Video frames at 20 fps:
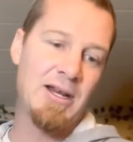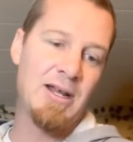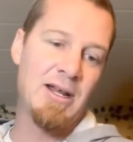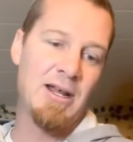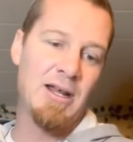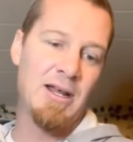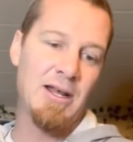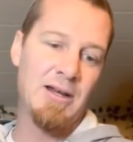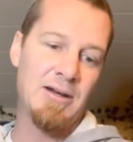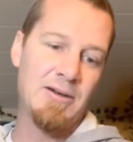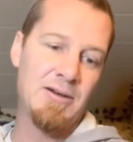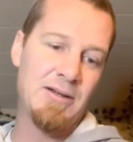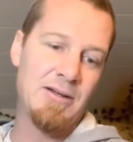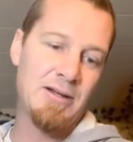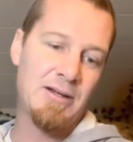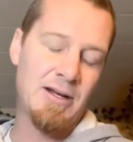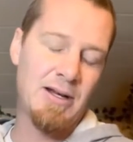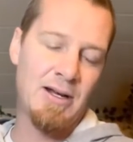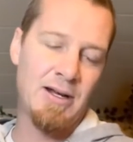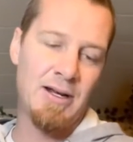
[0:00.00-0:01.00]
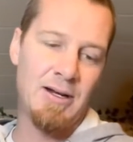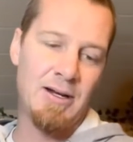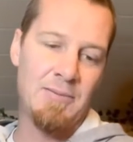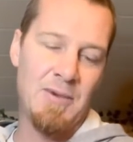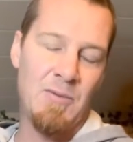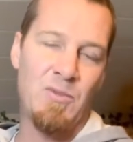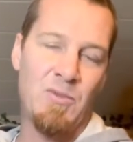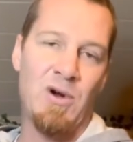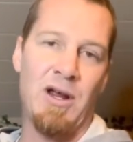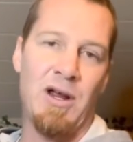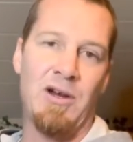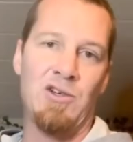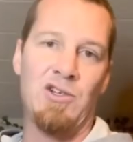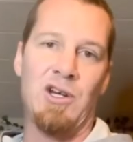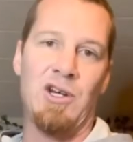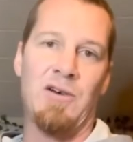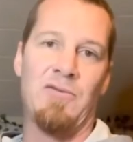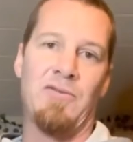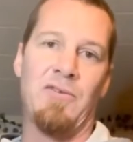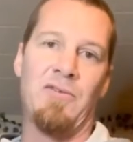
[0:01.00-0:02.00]
and I'm proud of
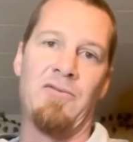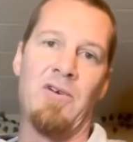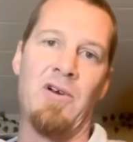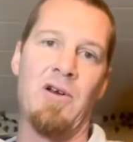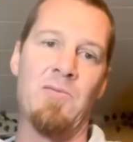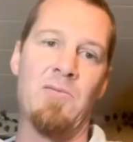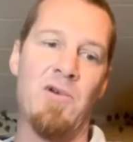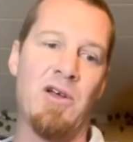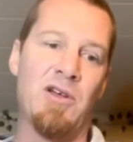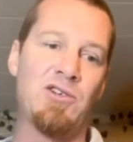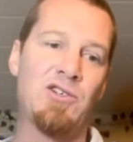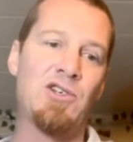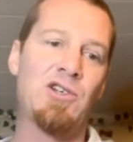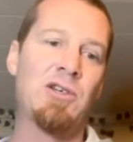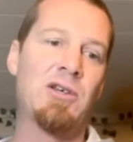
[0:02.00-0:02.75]
Jennifer very much